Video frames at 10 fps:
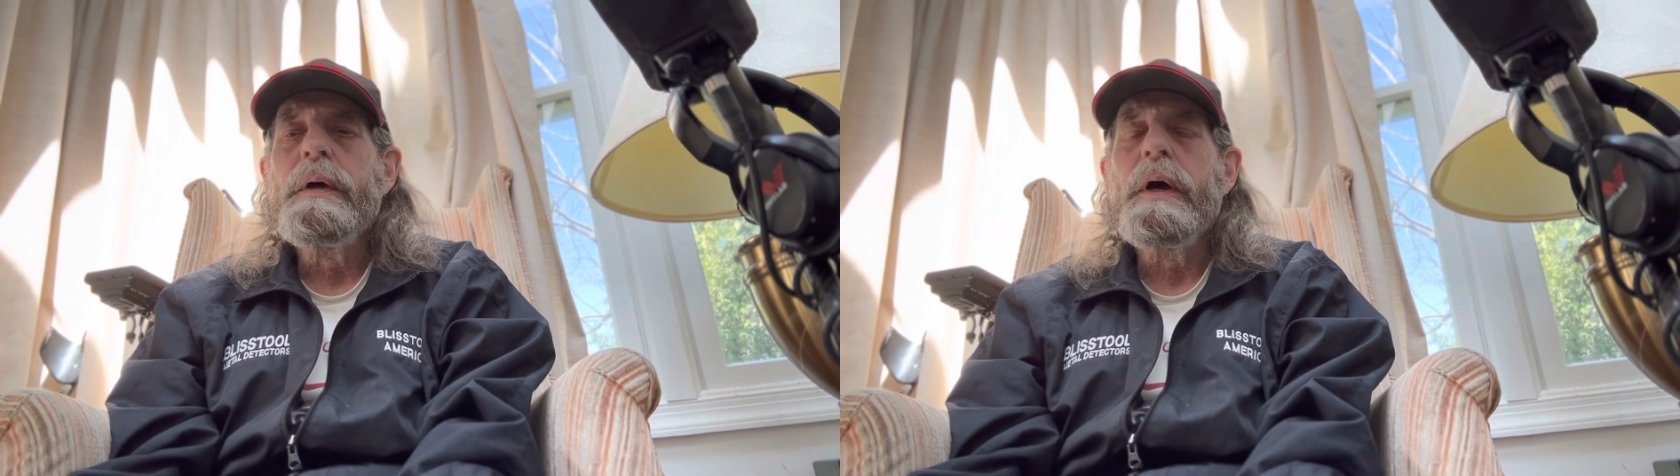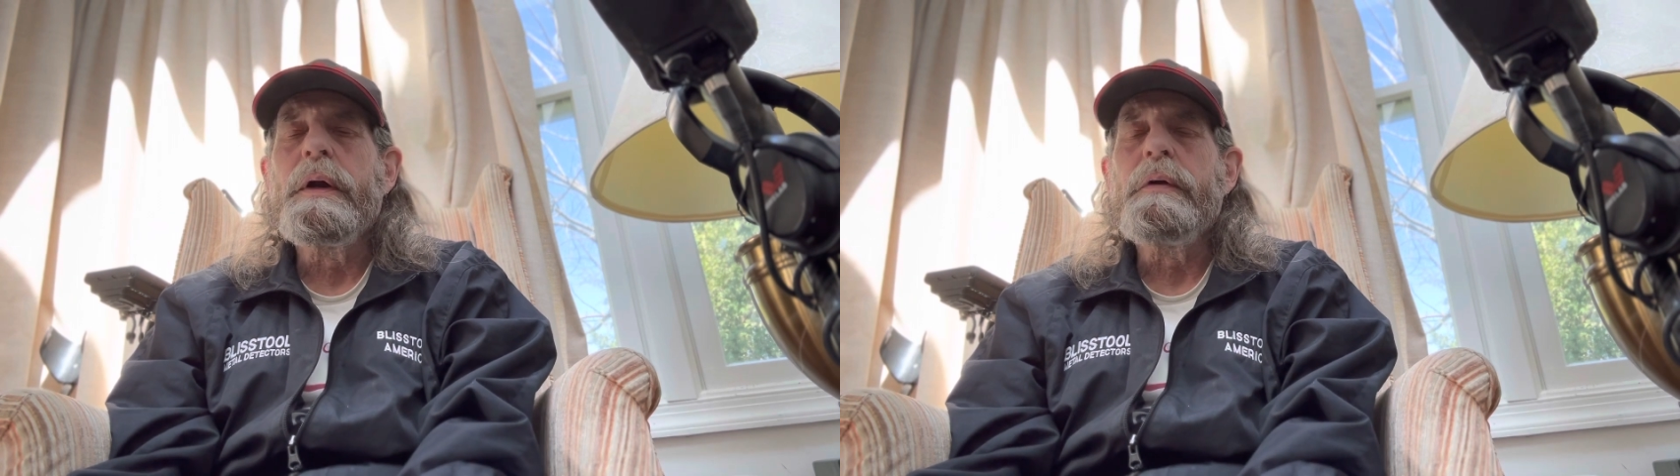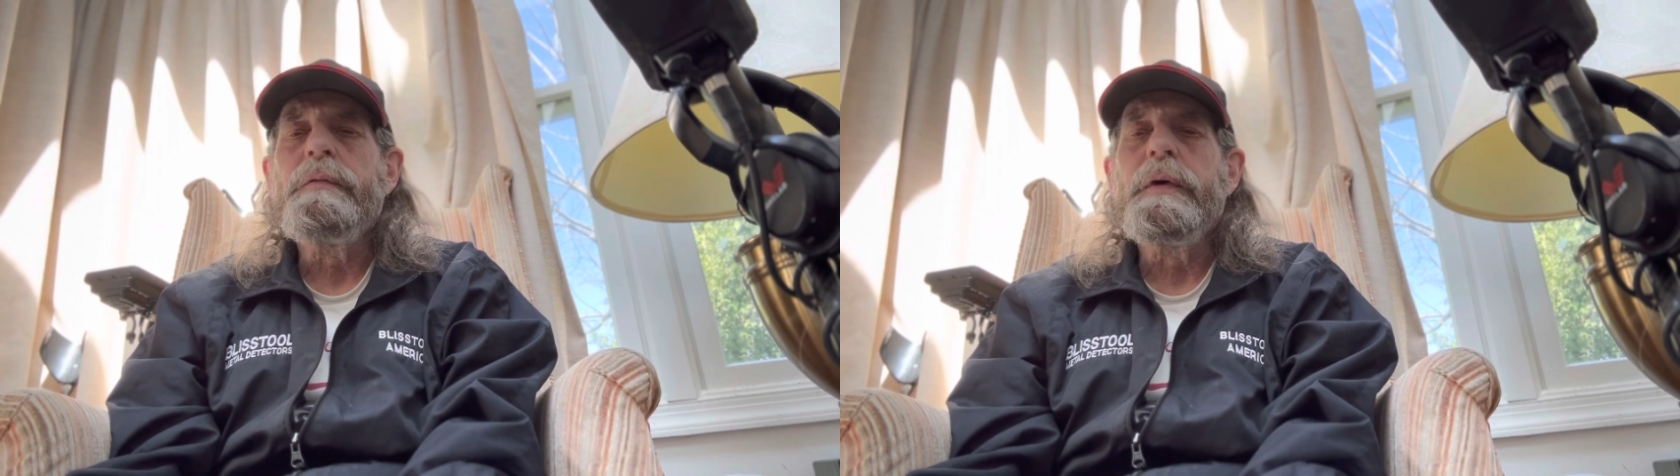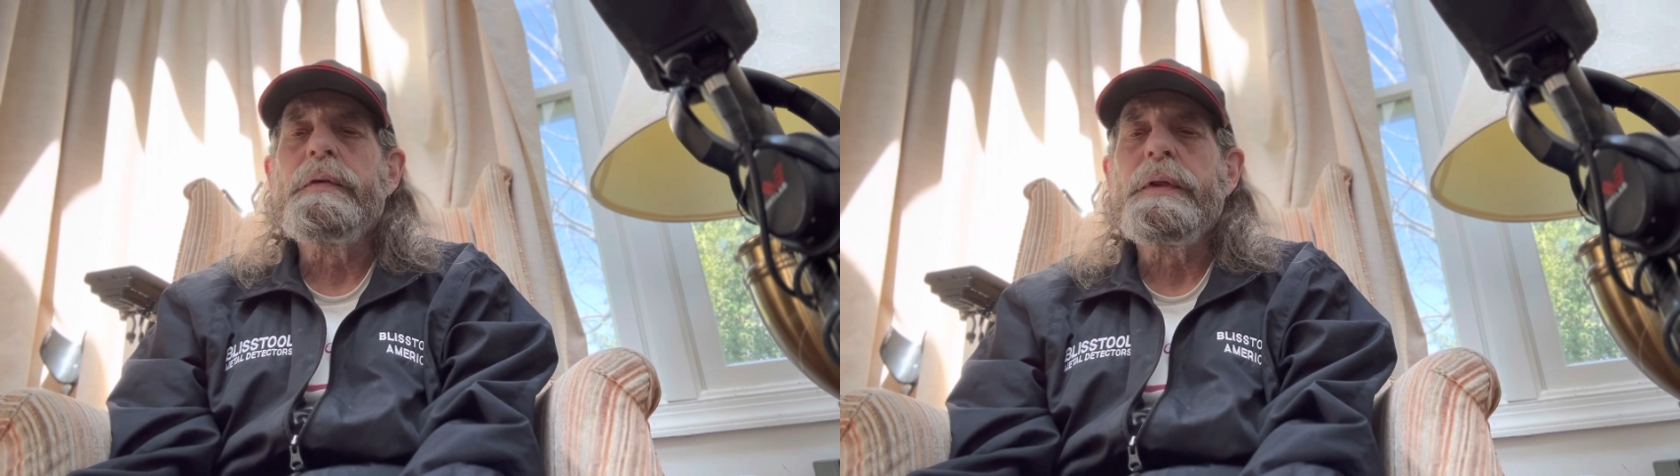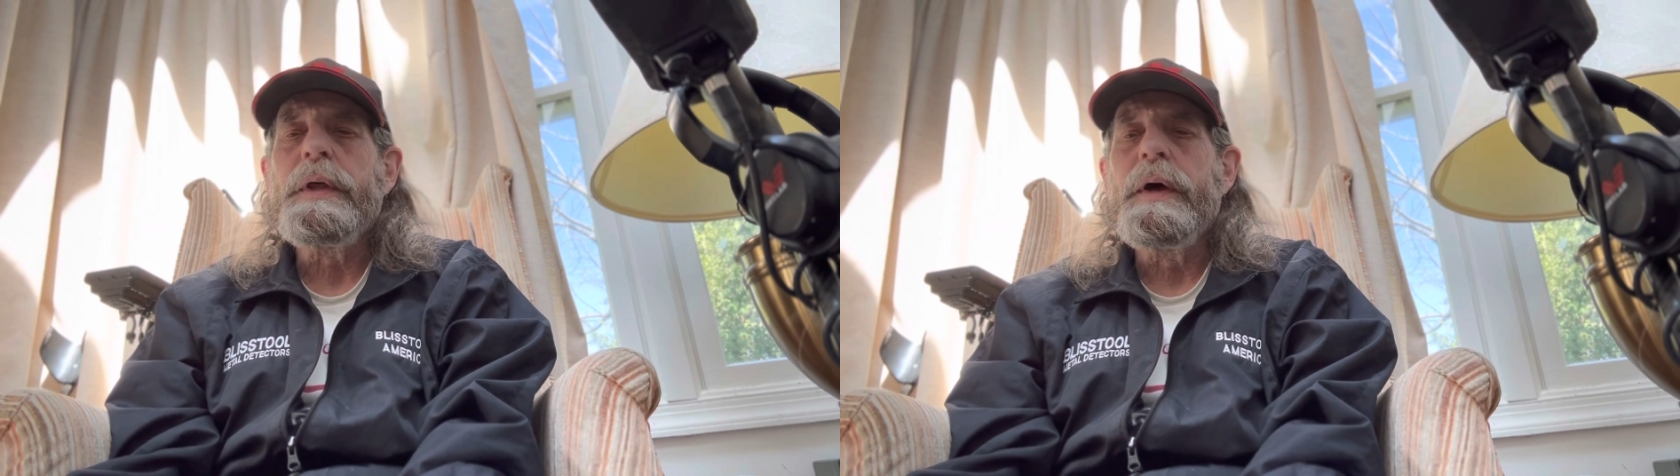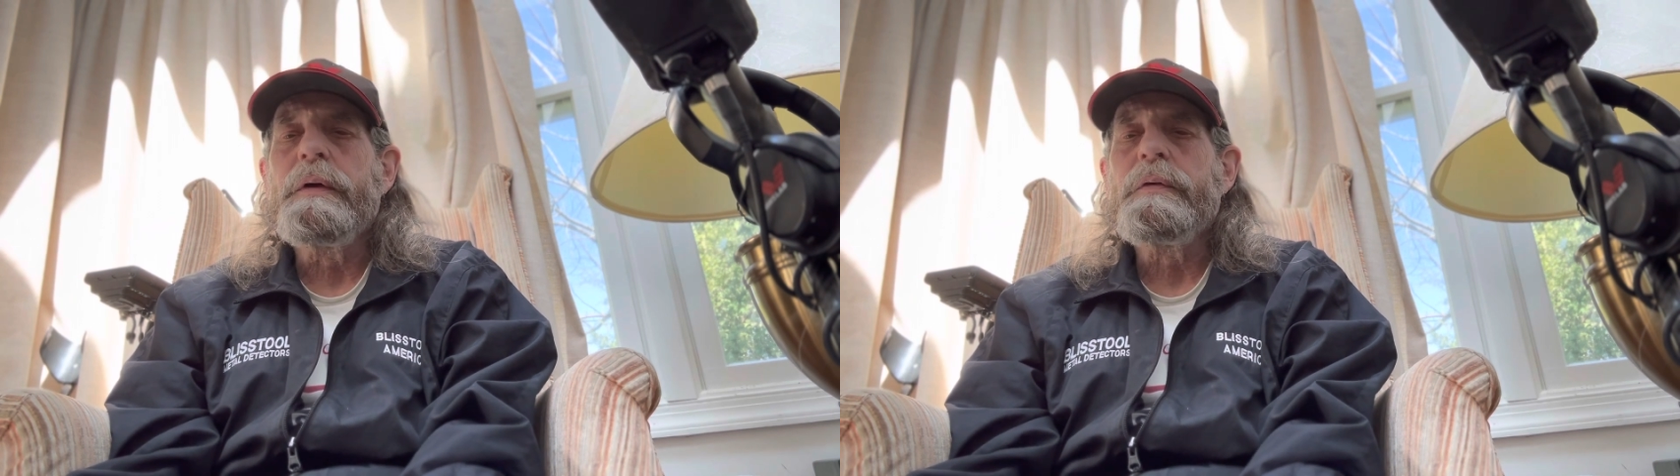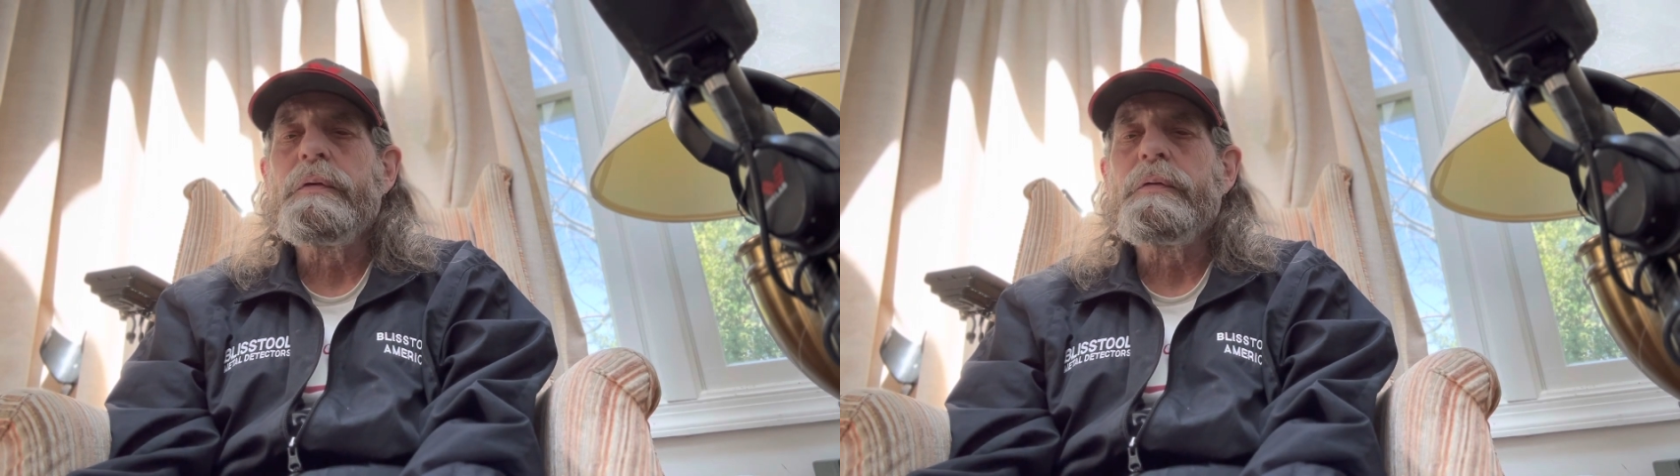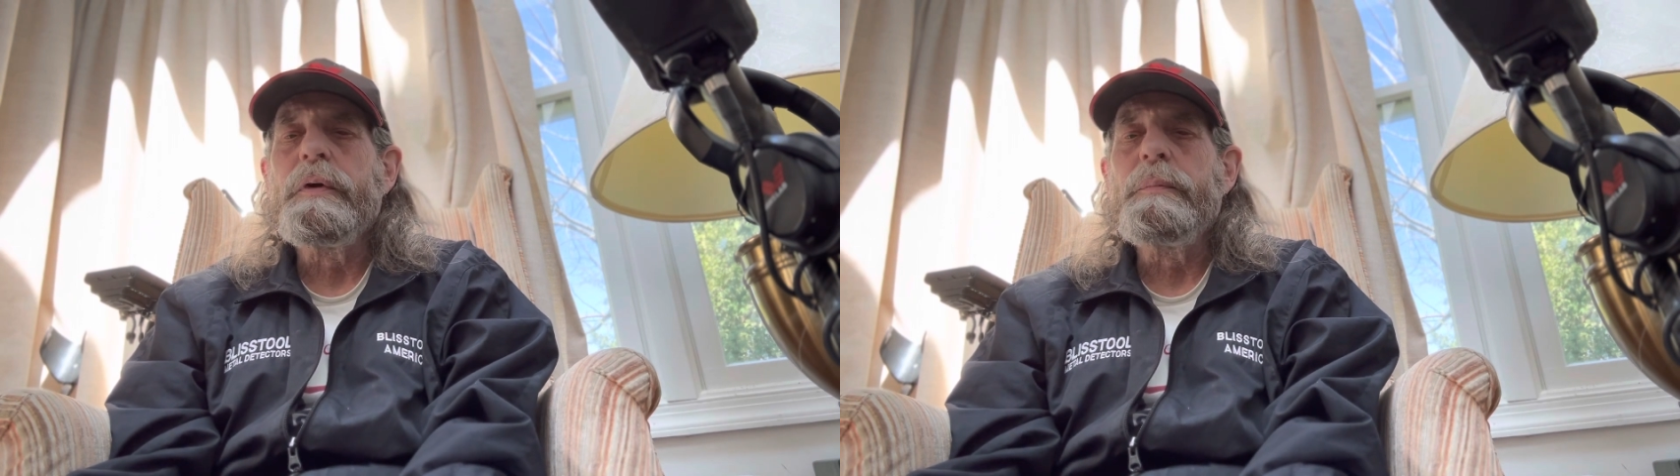150,000
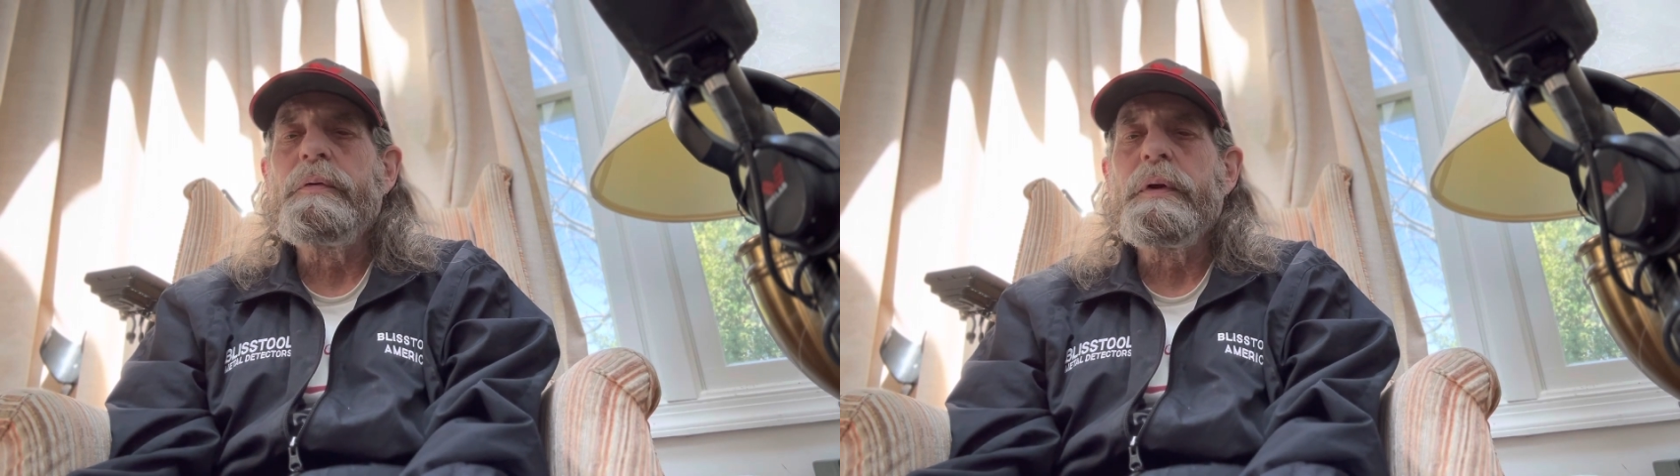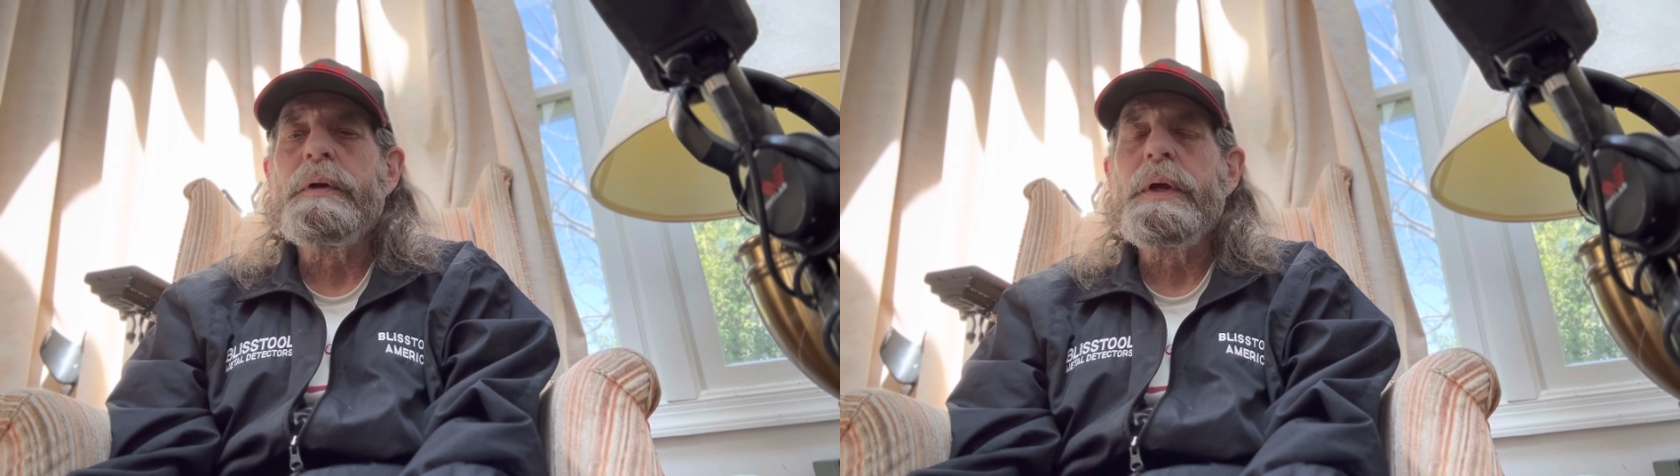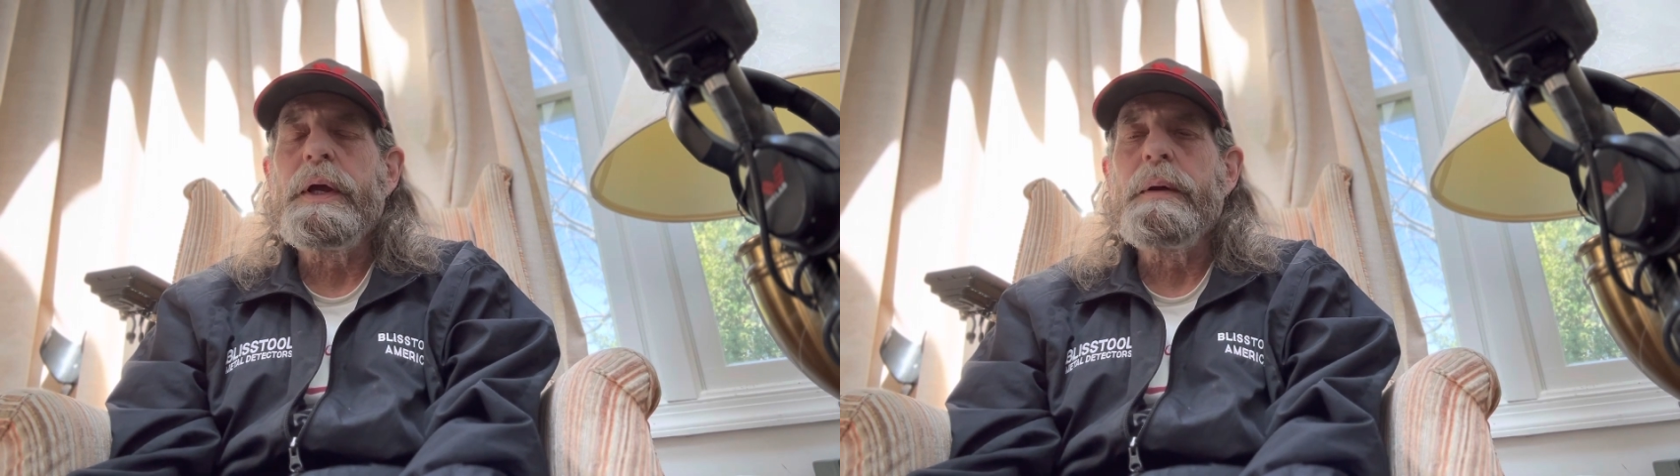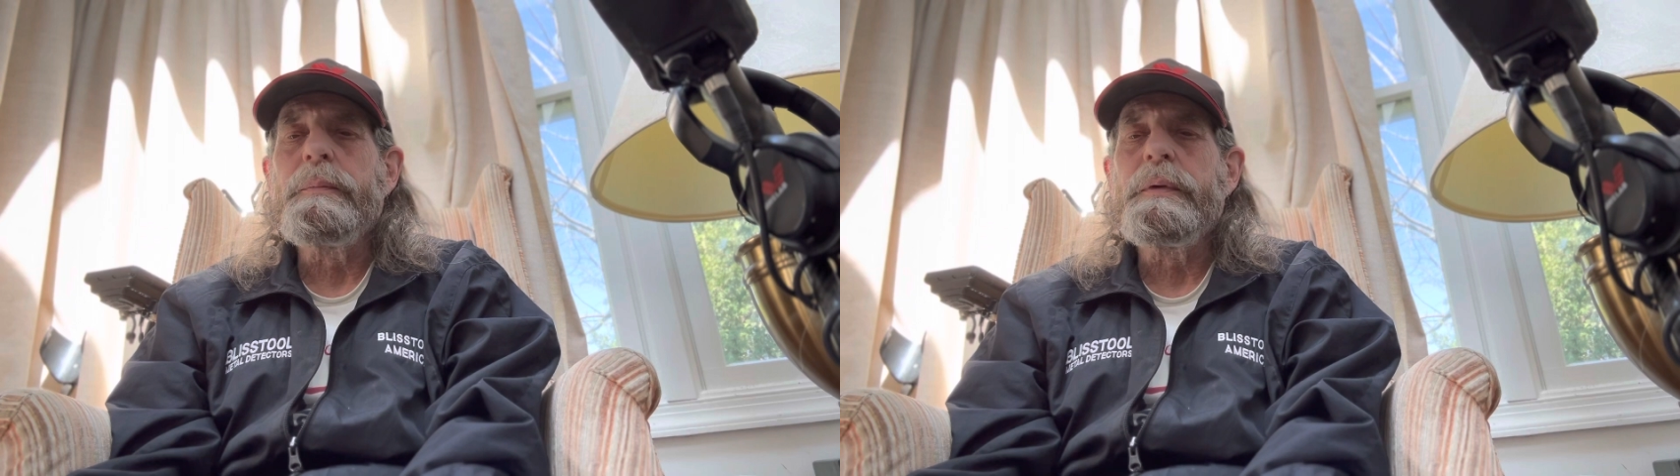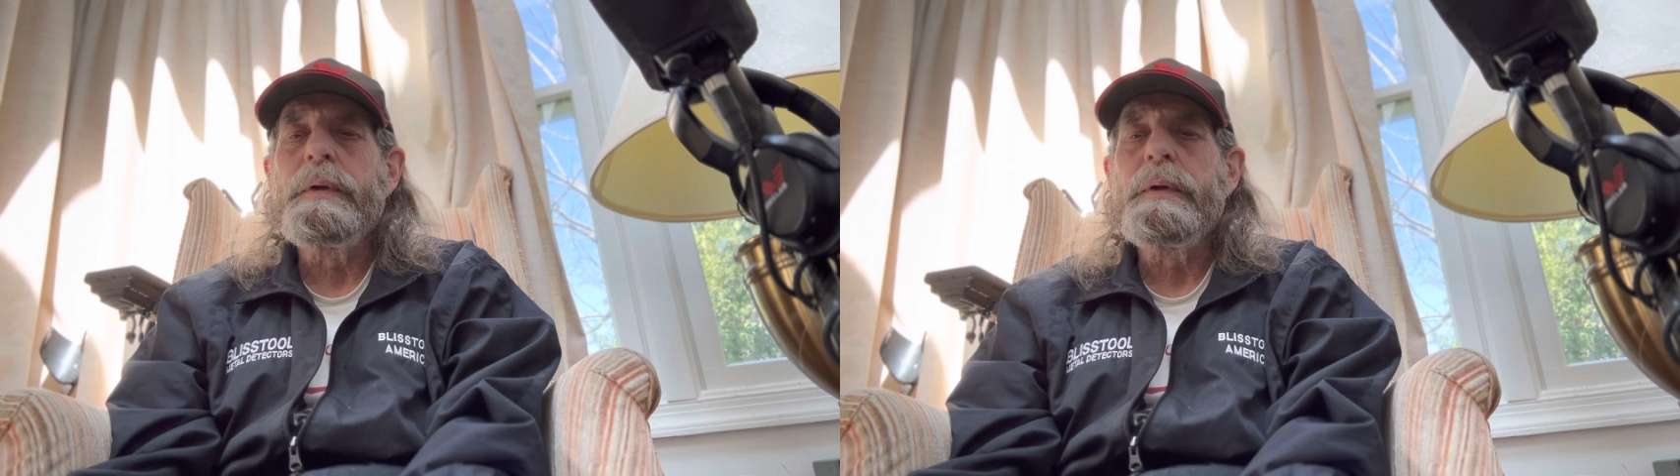troops had camped